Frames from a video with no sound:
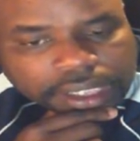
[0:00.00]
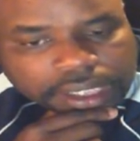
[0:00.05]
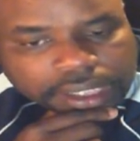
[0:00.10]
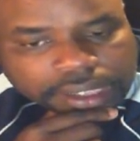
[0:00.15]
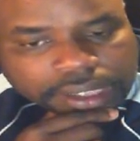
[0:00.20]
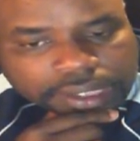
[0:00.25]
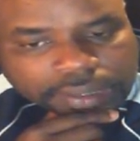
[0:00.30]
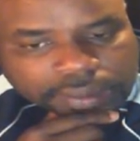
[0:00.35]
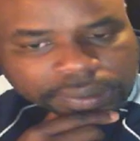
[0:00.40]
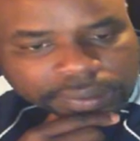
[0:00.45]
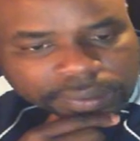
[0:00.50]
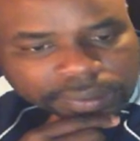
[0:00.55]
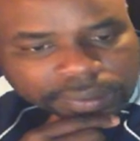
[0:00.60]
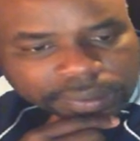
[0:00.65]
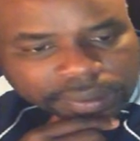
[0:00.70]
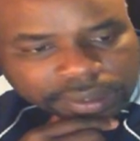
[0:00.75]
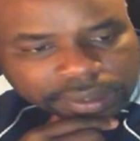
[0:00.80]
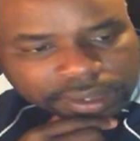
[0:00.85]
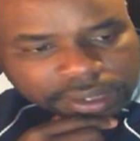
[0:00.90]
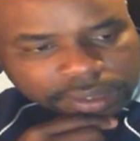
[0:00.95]
So
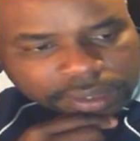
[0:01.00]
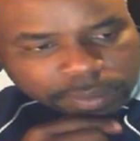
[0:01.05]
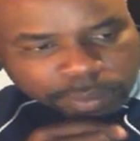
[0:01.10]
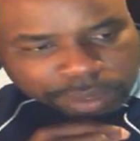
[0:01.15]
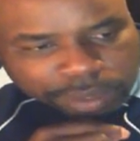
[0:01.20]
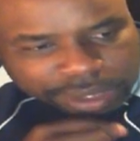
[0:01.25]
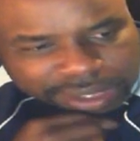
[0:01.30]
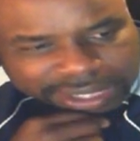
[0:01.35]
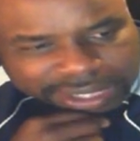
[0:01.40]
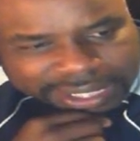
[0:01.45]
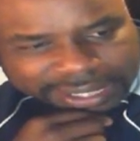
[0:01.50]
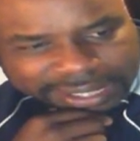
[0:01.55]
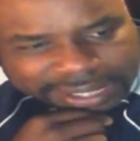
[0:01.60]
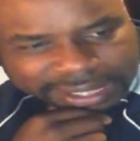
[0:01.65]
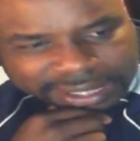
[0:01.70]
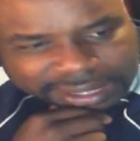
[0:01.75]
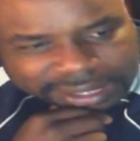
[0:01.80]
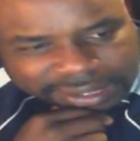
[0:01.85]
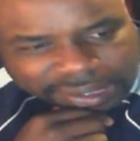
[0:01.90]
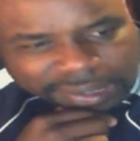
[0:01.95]
when you look at
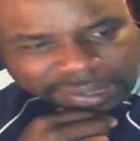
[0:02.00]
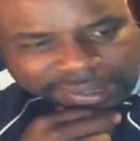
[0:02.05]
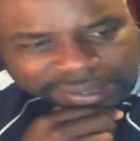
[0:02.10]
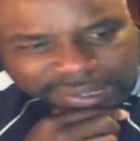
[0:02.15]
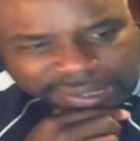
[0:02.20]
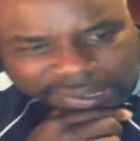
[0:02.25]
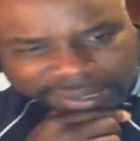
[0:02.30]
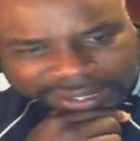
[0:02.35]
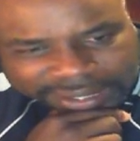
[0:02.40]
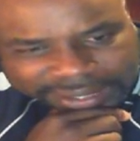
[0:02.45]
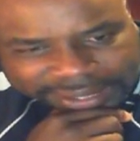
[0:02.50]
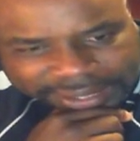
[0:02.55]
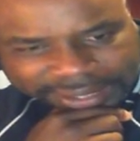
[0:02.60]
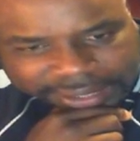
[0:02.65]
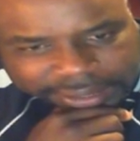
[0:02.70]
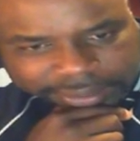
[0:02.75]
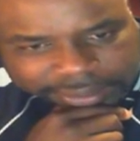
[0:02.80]
this authority,